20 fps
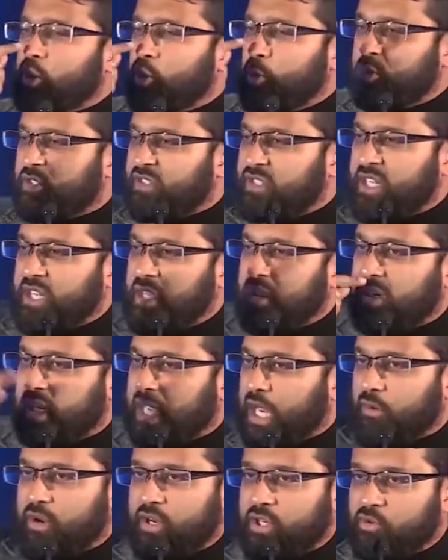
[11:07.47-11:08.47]
you see the
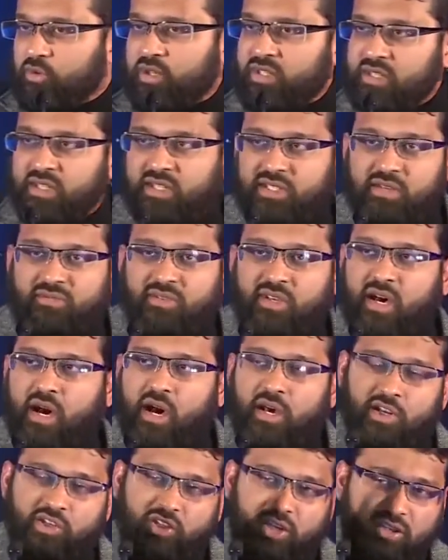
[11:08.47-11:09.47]
characteristics of the
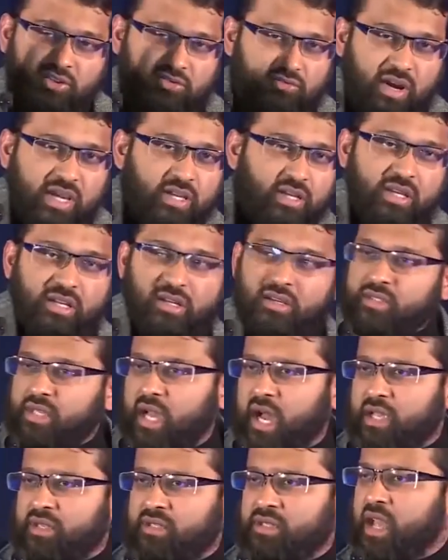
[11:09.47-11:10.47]
Kharijites right in his
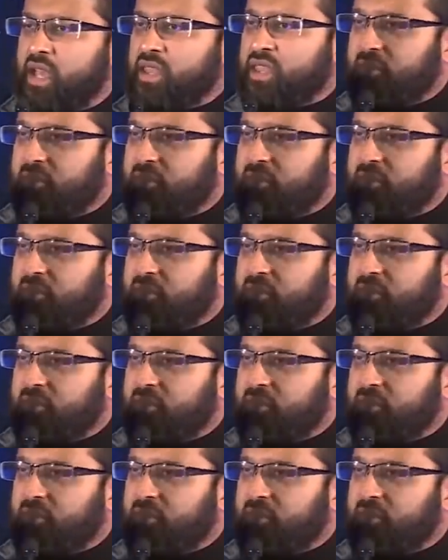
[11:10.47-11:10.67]
eyes.